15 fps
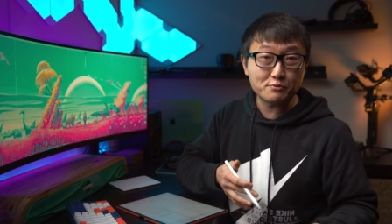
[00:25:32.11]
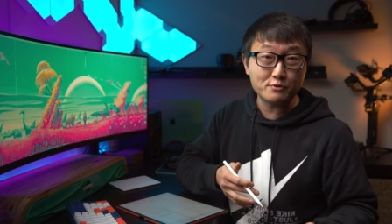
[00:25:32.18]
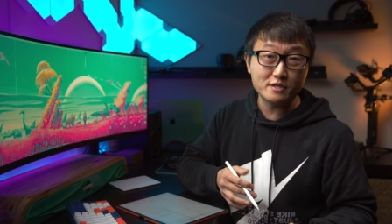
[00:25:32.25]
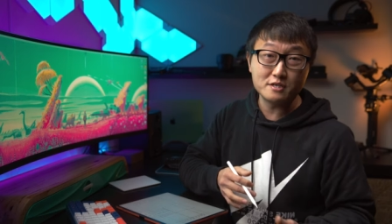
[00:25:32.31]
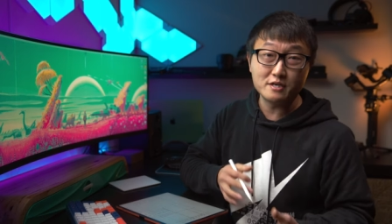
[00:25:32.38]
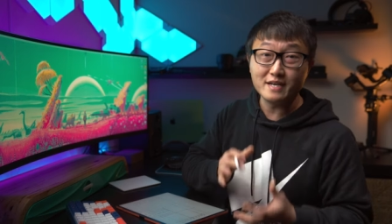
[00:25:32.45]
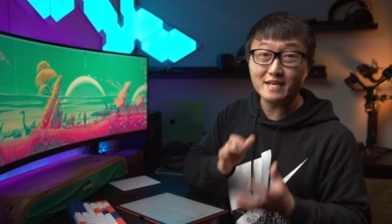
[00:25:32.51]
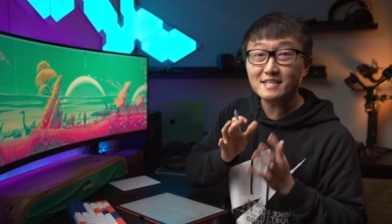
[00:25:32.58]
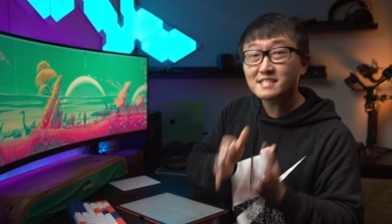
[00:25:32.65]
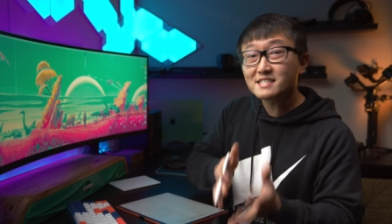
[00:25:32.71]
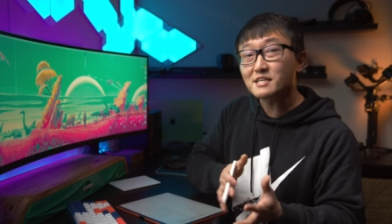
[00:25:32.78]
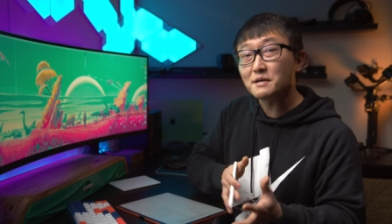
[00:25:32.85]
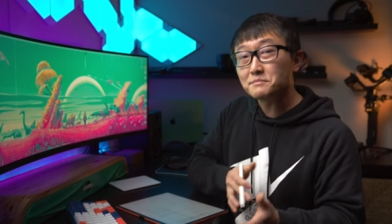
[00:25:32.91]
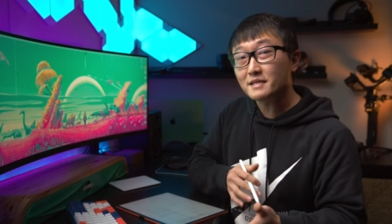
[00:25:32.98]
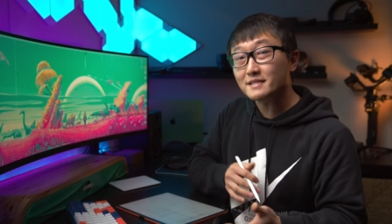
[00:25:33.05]
printer is
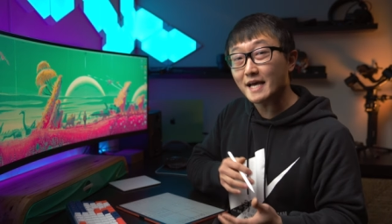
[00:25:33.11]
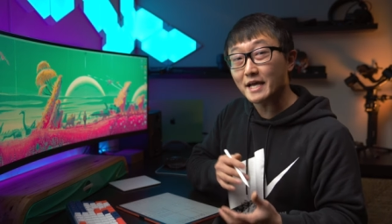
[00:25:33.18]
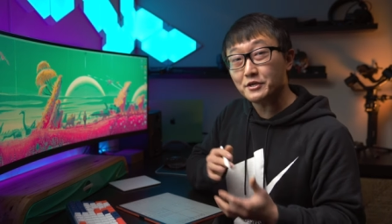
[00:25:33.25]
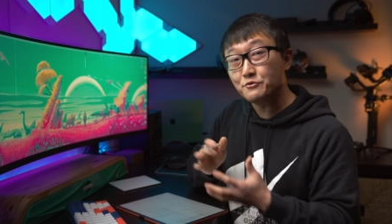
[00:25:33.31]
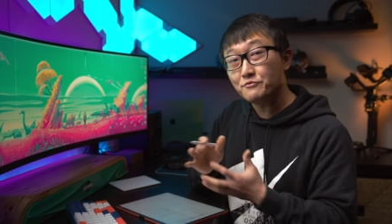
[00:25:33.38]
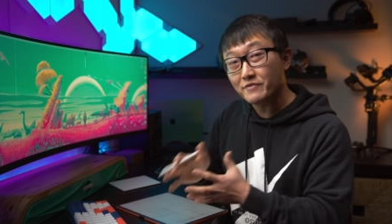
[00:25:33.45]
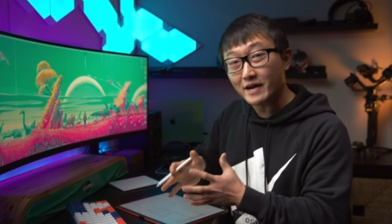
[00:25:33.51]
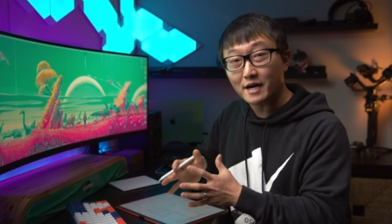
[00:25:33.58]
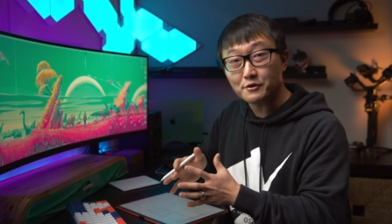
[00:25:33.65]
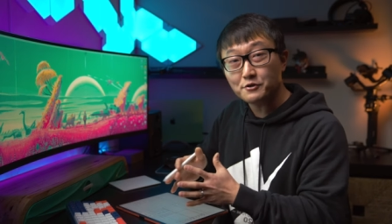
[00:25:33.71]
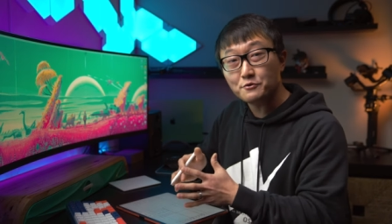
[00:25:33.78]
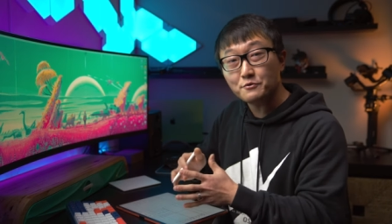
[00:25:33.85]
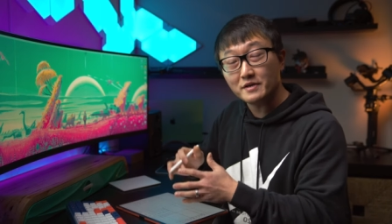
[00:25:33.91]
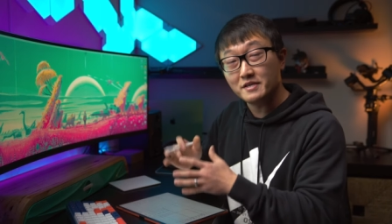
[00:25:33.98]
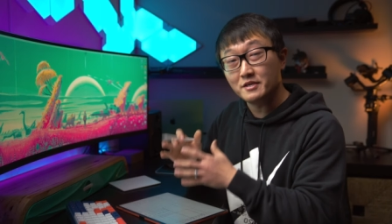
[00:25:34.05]
something that you
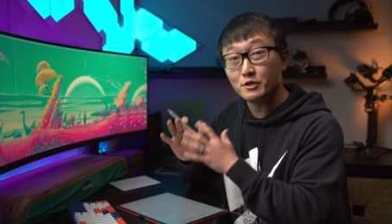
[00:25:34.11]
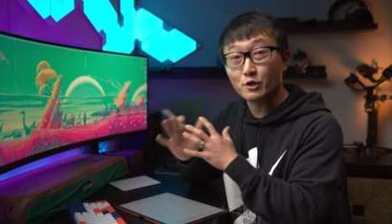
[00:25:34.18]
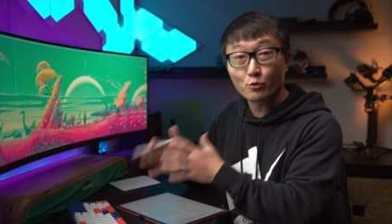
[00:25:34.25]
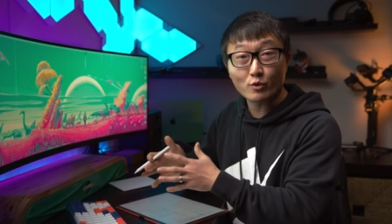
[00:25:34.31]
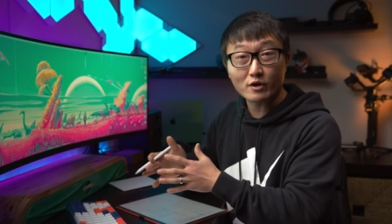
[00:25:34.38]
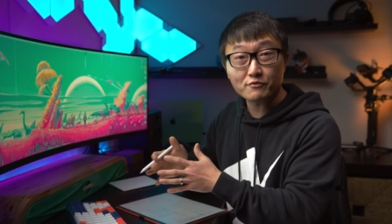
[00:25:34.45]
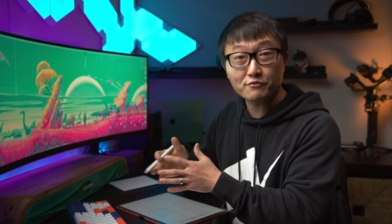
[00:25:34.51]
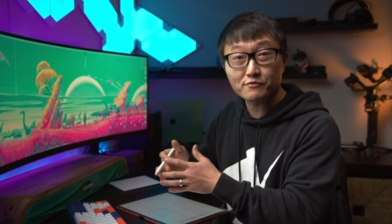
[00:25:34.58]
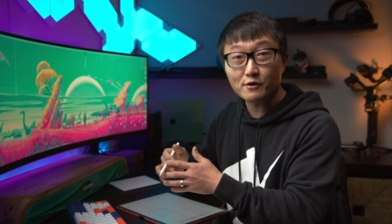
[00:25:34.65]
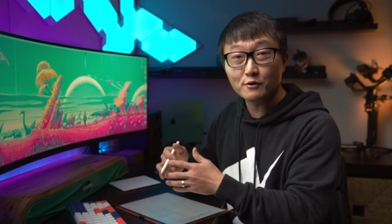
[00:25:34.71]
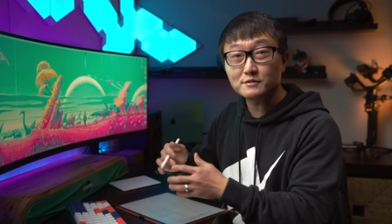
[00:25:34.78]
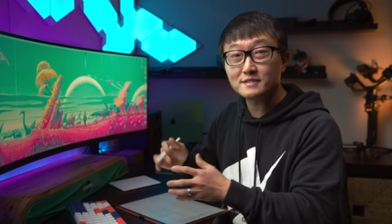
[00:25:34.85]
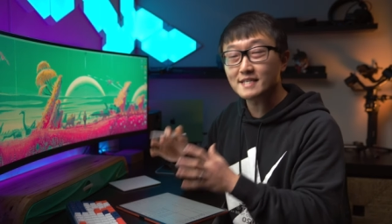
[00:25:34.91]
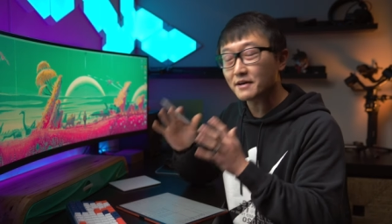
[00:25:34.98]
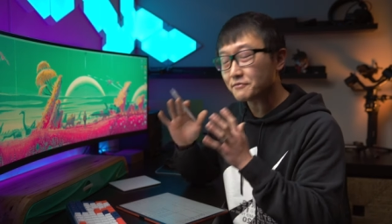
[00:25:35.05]
value in your
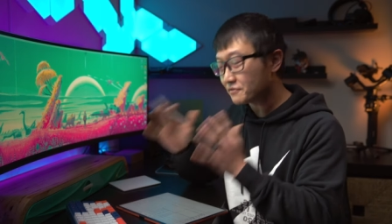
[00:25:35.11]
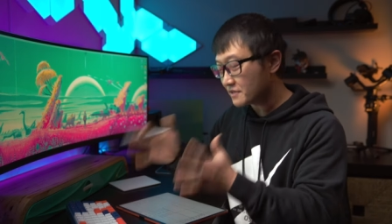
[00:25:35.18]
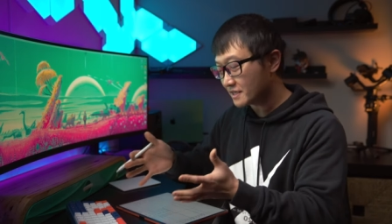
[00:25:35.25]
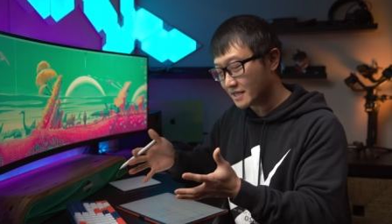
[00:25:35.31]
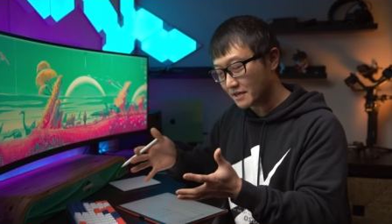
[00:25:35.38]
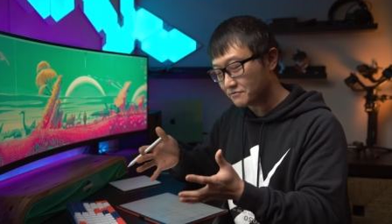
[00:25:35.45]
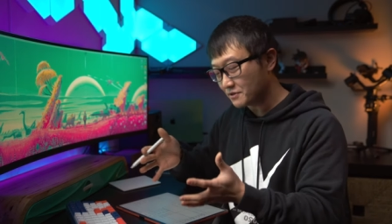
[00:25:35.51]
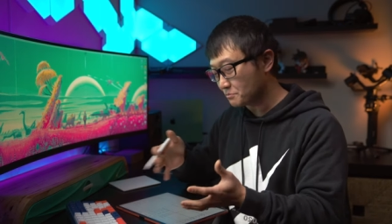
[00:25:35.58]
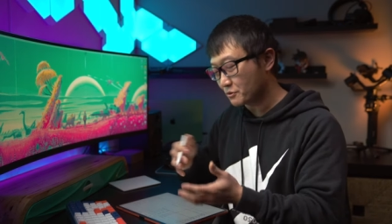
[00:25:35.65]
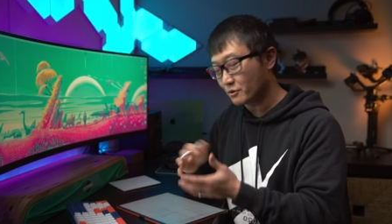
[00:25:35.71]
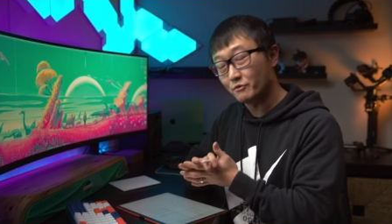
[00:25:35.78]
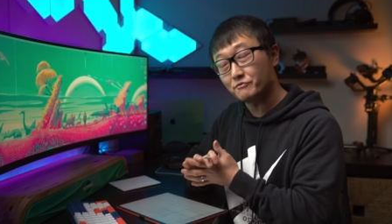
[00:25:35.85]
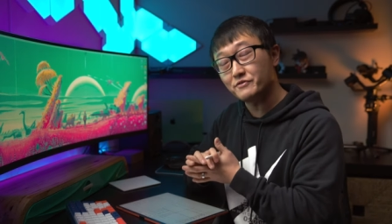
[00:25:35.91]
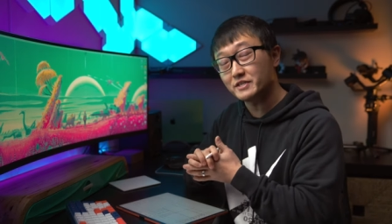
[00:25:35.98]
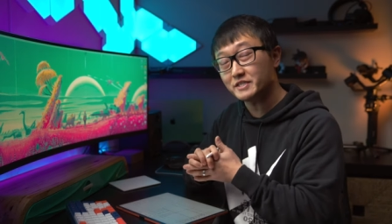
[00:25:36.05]
workflow, definitely give the
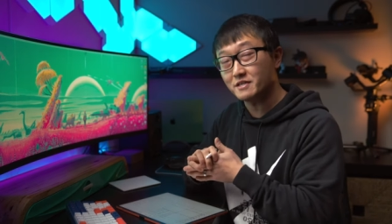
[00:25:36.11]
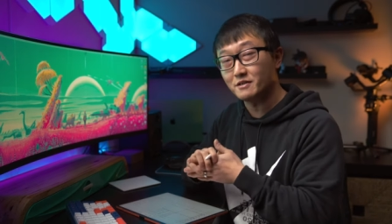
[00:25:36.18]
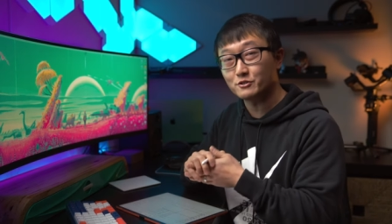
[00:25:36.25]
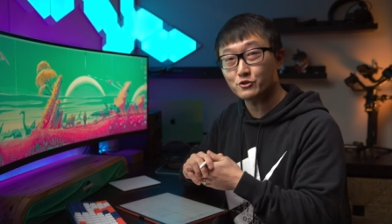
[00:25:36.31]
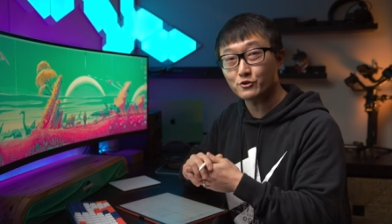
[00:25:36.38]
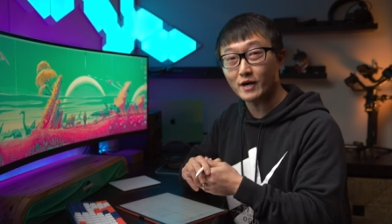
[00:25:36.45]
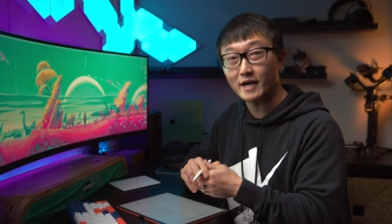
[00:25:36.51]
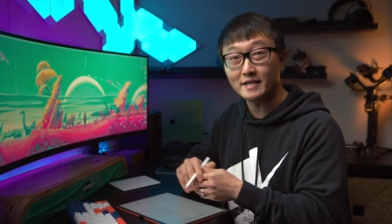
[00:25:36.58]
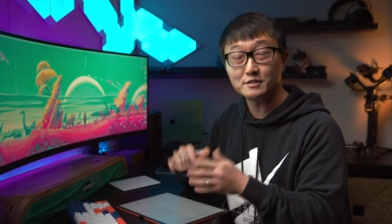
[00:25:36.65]
Pro version a try.